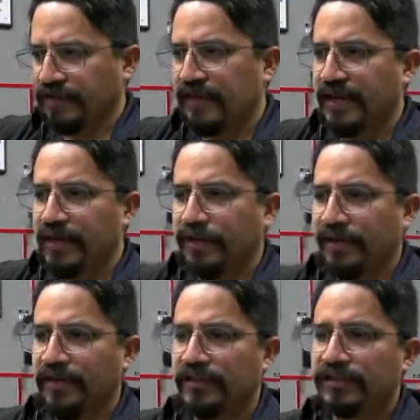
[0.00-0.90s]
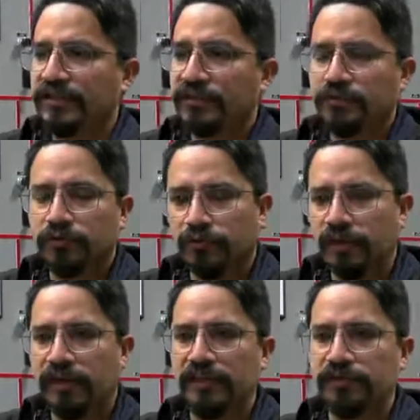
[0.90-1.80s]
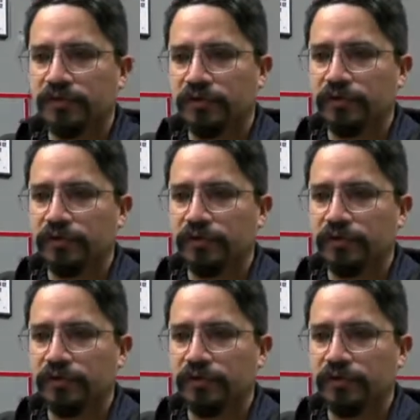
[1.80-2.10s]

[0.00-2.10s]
caterpillars to run it, to